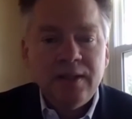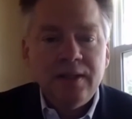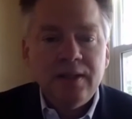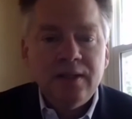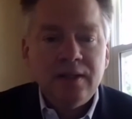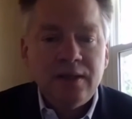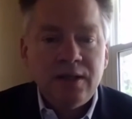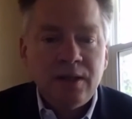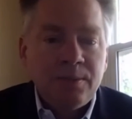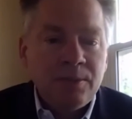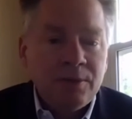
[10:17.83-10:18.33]

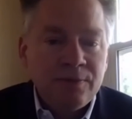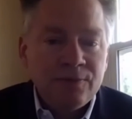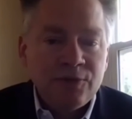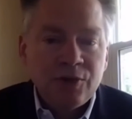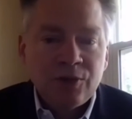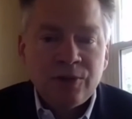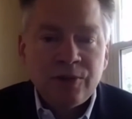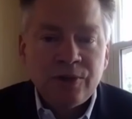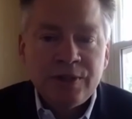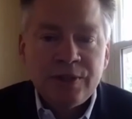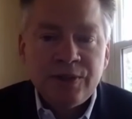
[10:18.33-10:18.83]
The number of
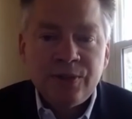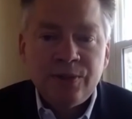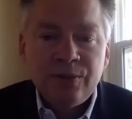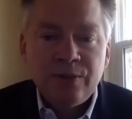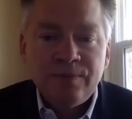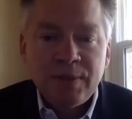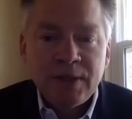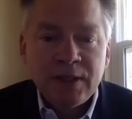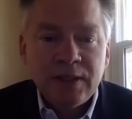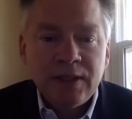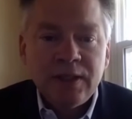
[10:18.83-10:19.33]
journalists who have
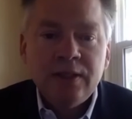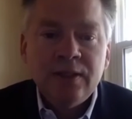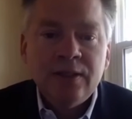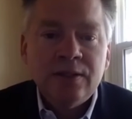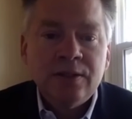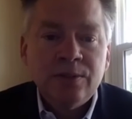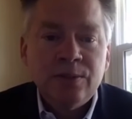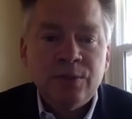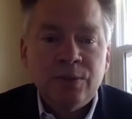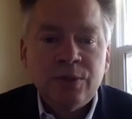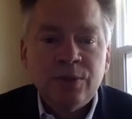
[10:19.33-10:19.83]
been
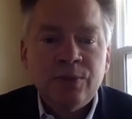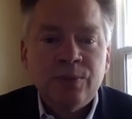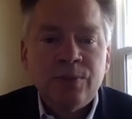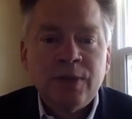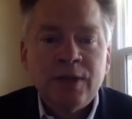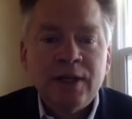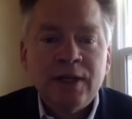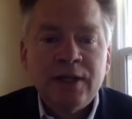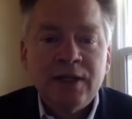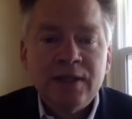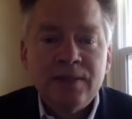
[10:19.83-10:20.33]
killed
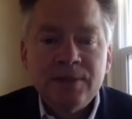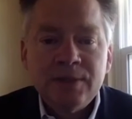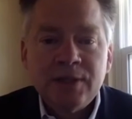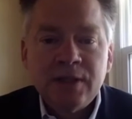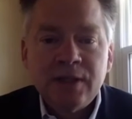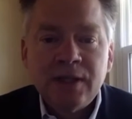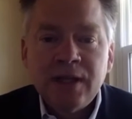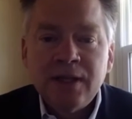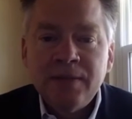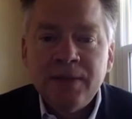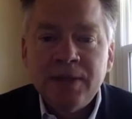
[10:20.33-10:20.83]
worldwide keeps
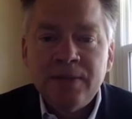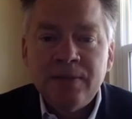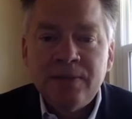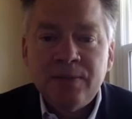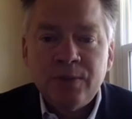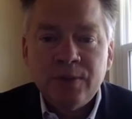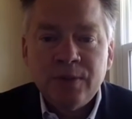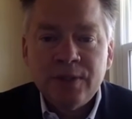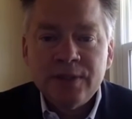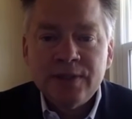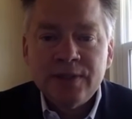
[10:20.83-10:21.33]
climbing,
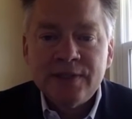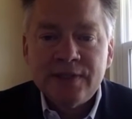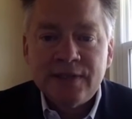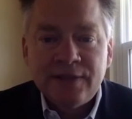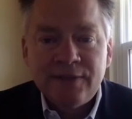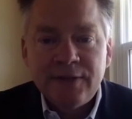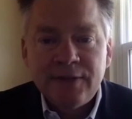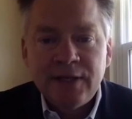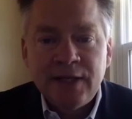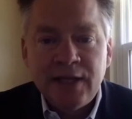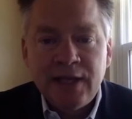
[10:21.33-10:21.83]
more than
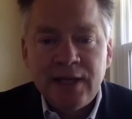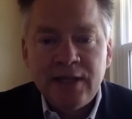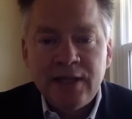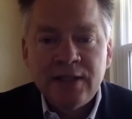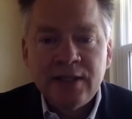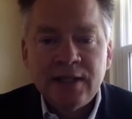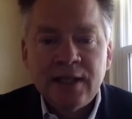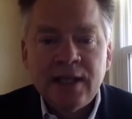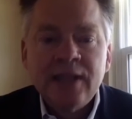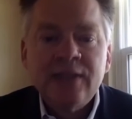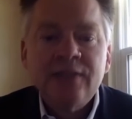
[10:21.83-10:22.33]
78 in
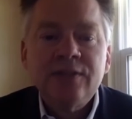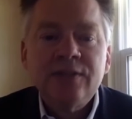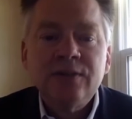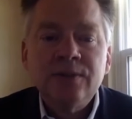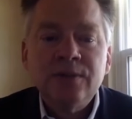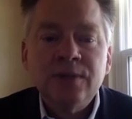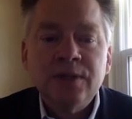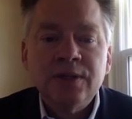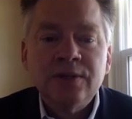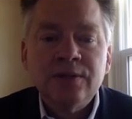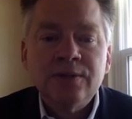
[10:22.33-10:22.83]
the last 2
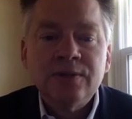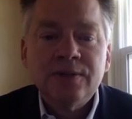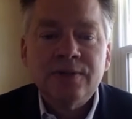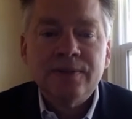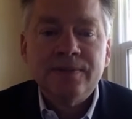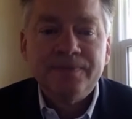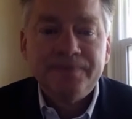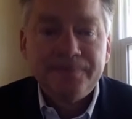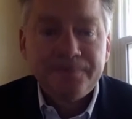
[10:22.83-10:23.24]
years.